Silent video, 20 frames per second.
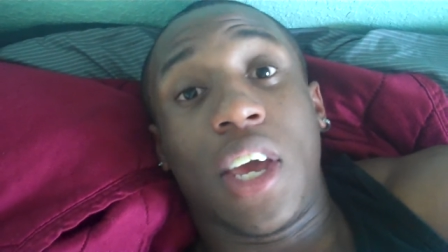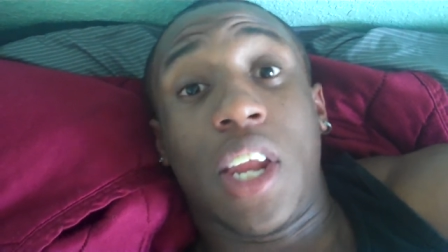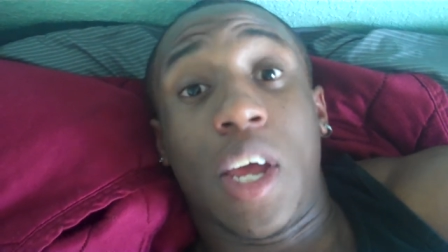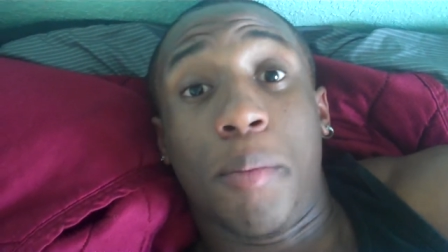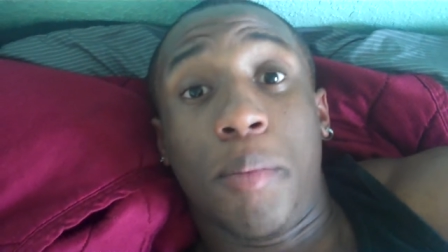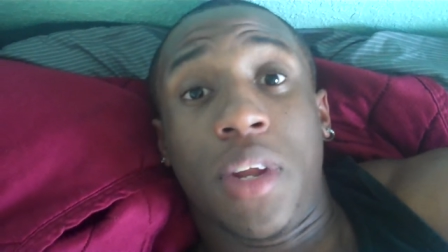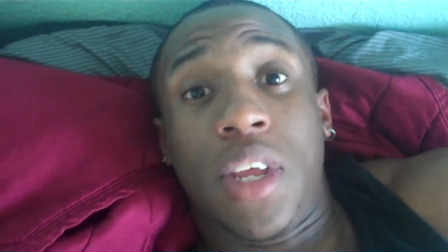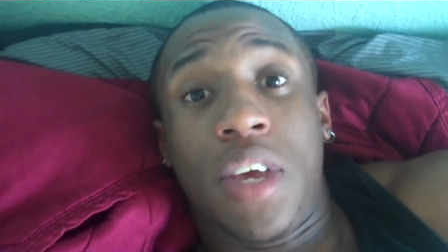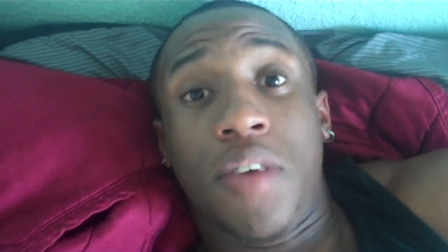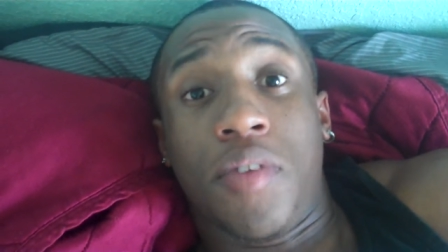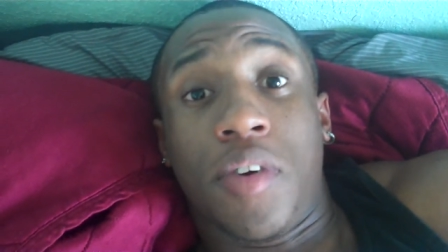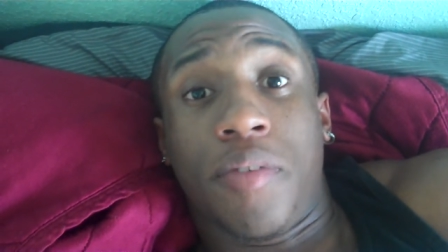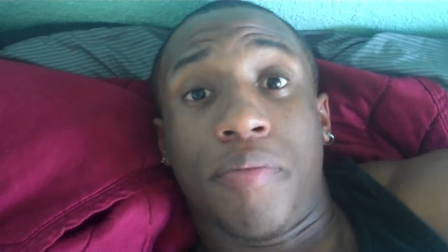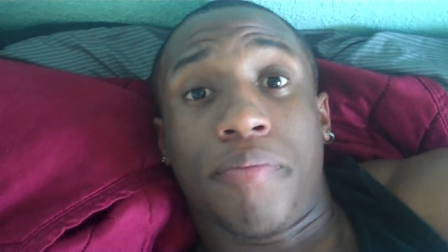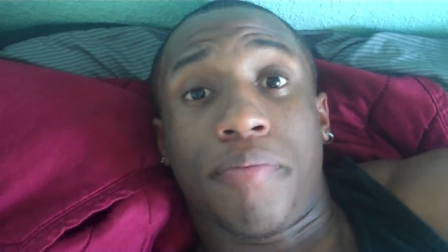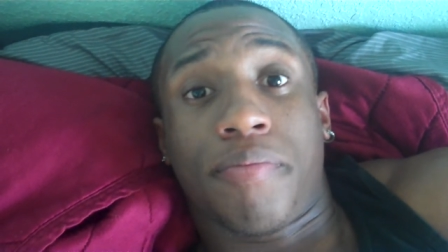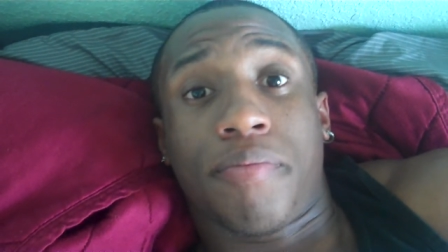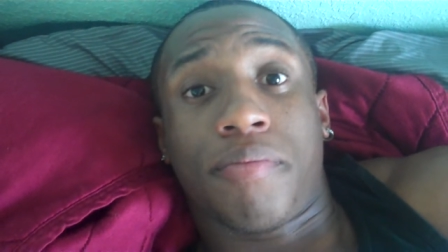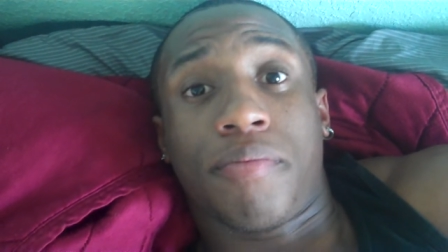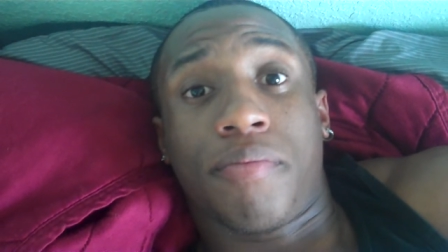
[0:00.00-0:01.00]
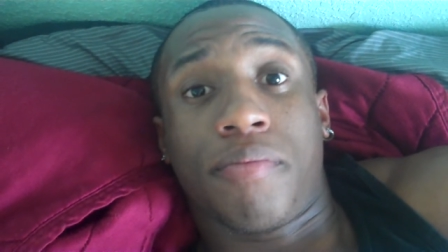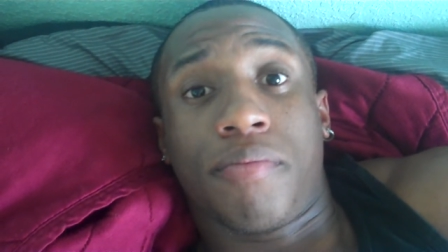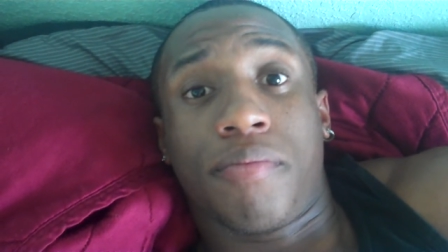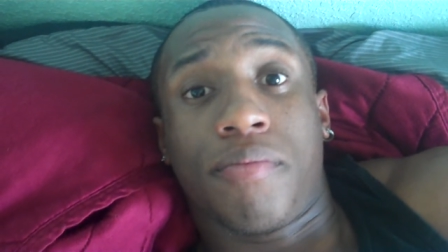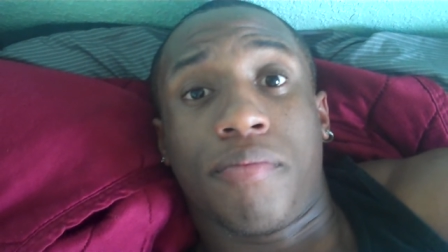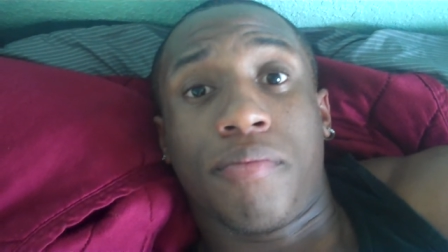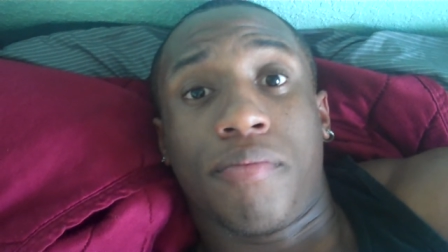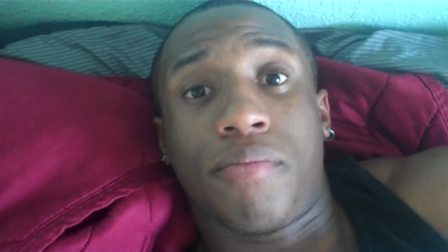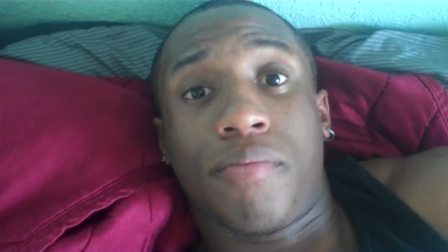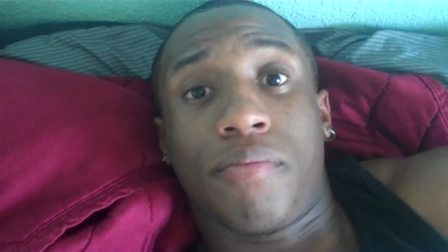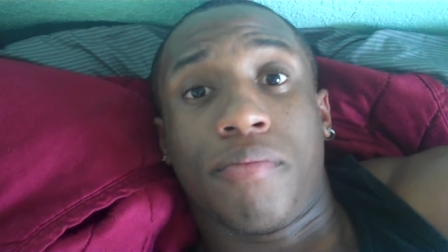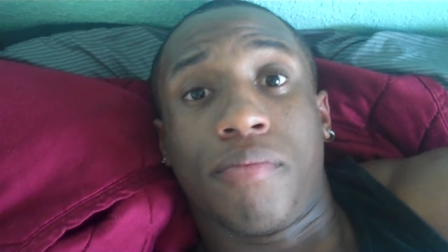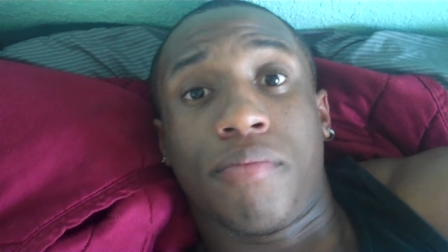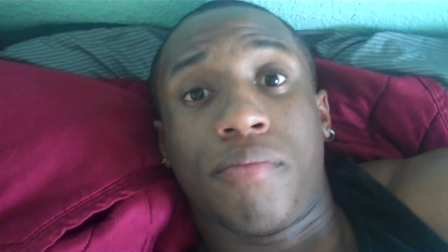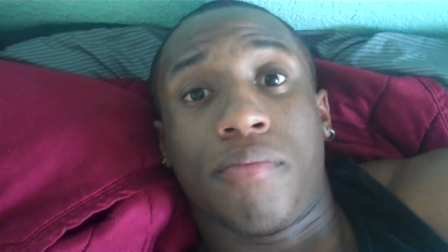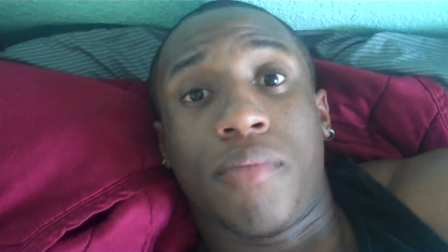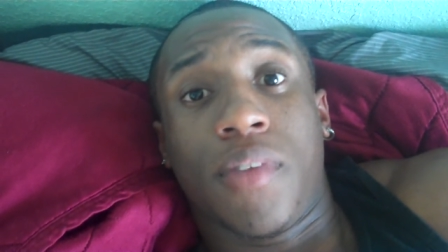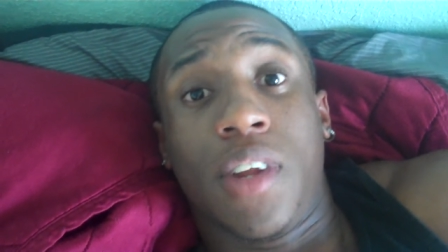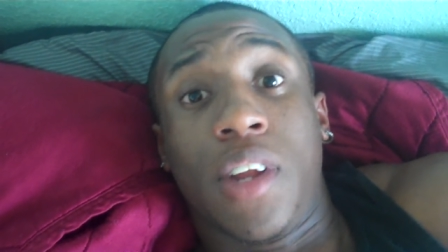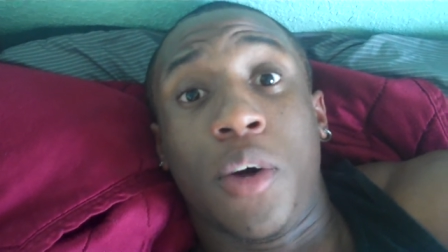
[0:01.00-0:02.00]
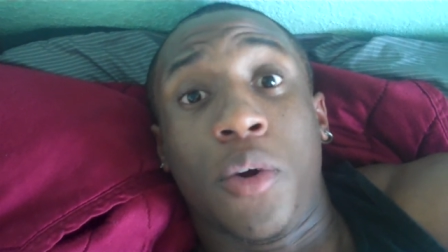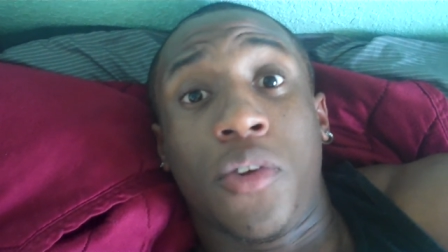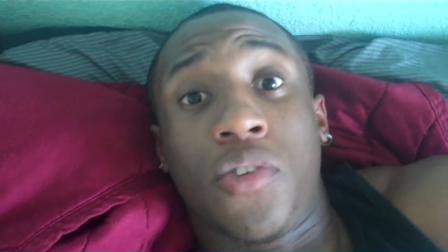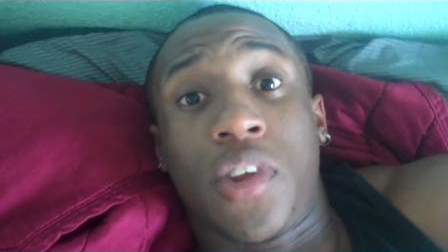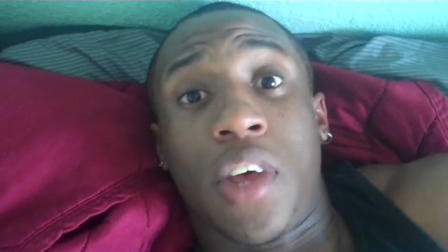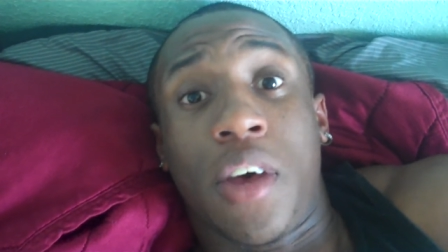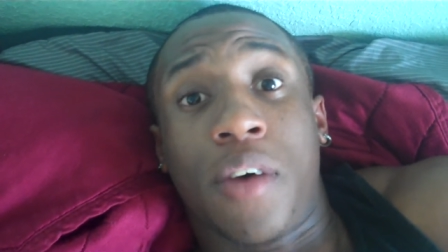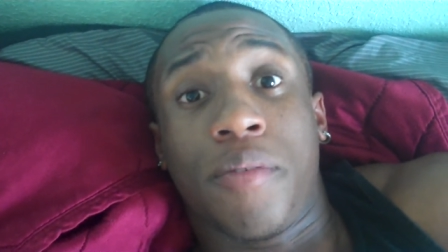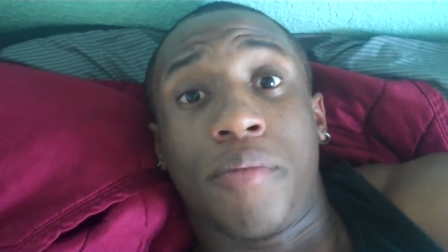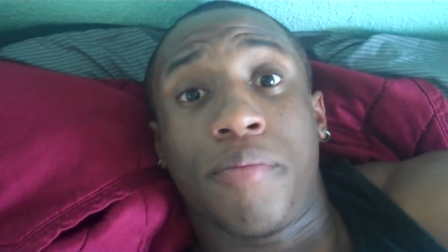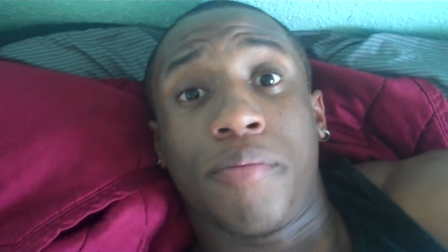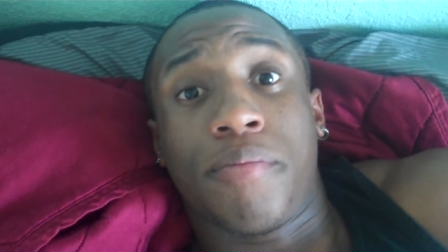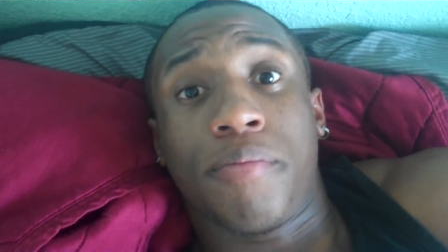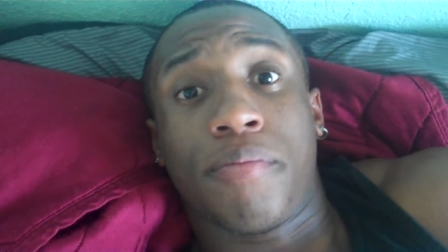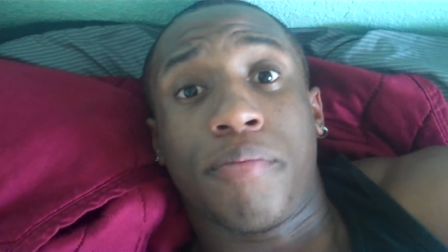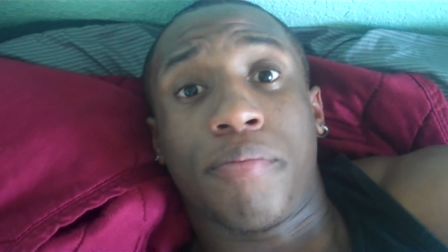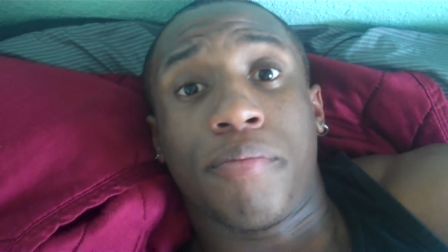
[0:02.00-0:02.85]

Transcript: and I'm gonna leave it. Lotus out.